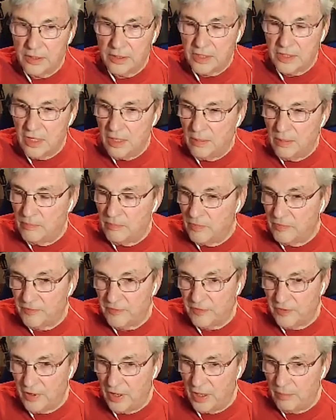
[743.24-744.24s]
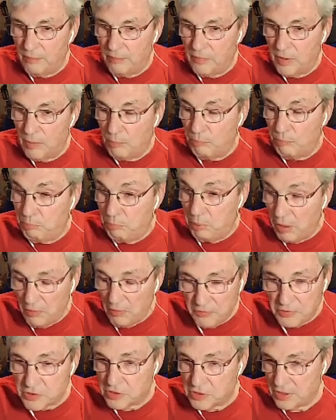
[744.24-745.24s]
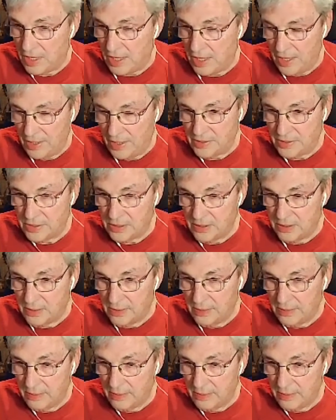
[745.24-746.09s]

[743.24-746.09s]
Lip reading: come from both sides.